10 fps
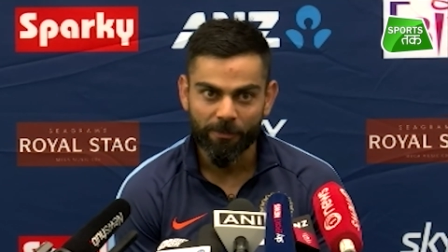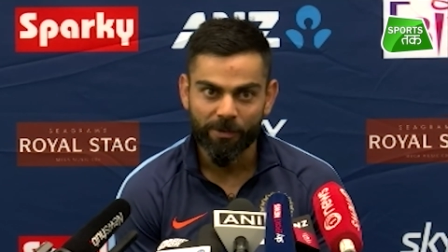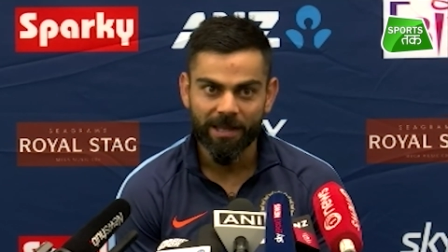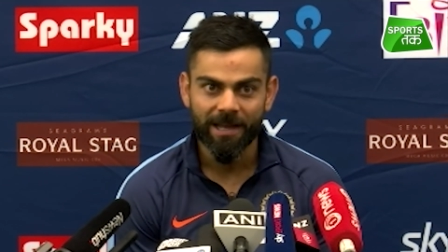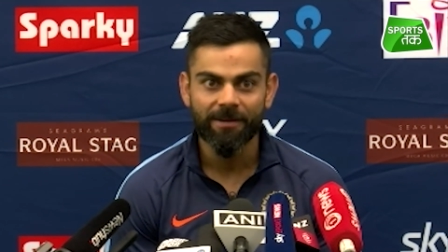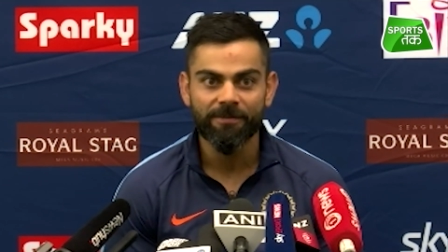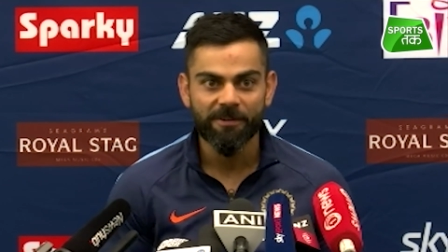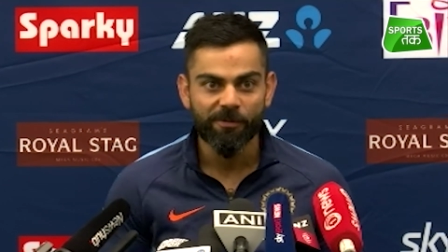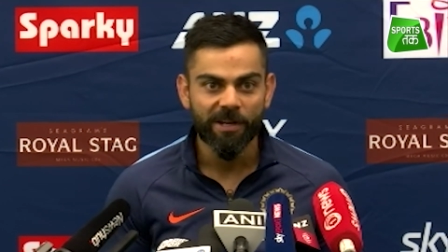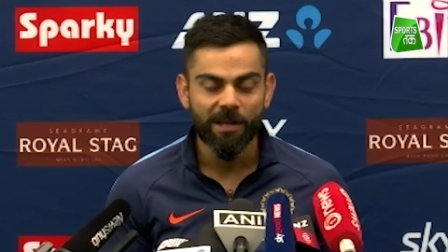We
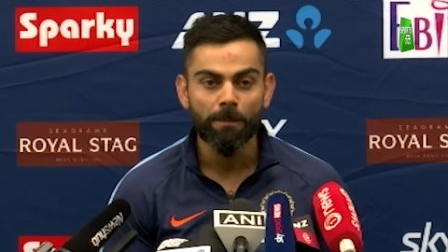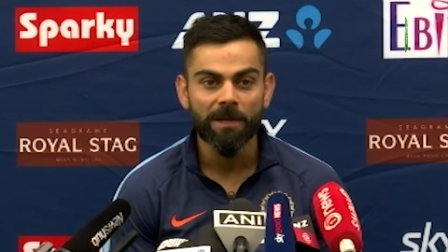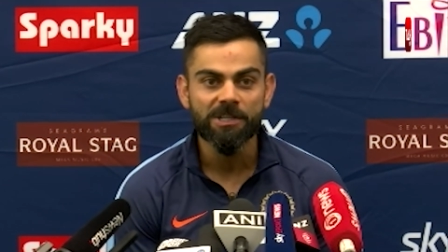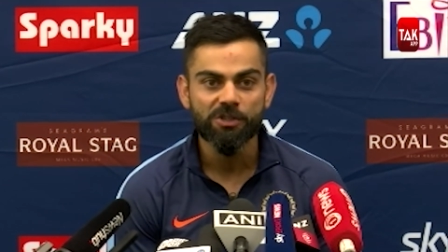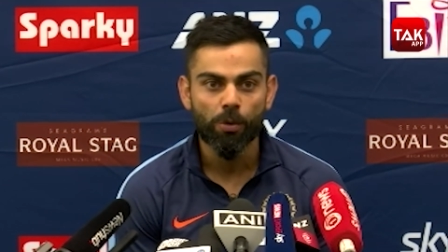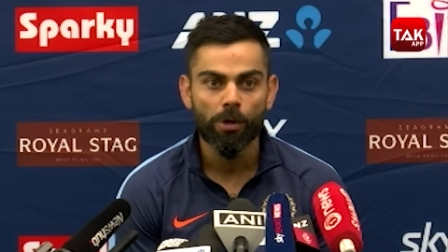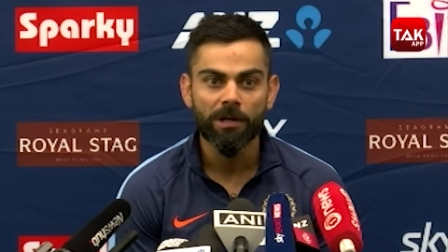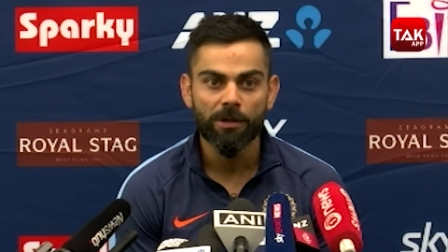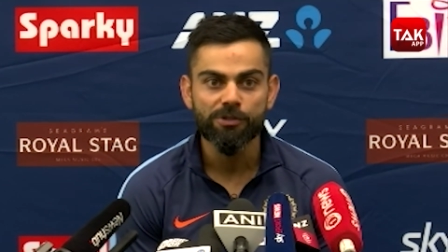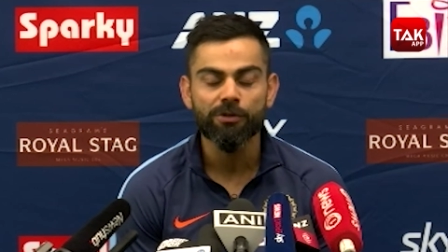have a very complete squad
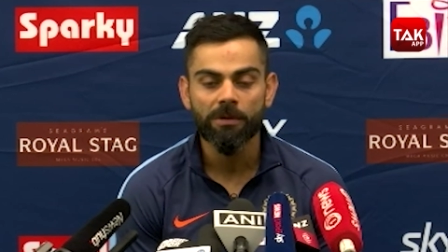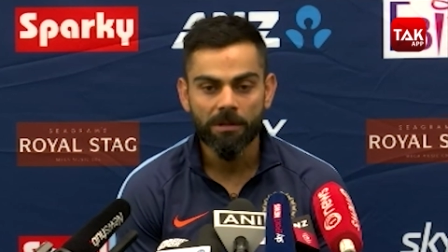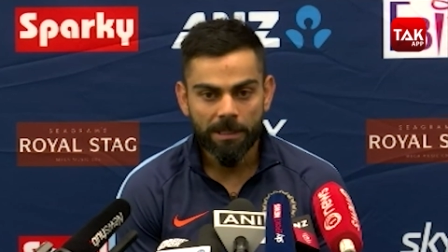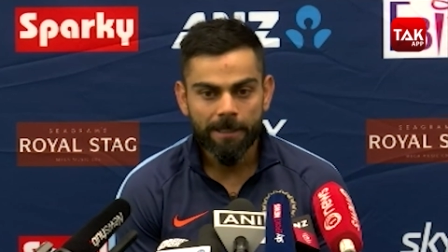now, so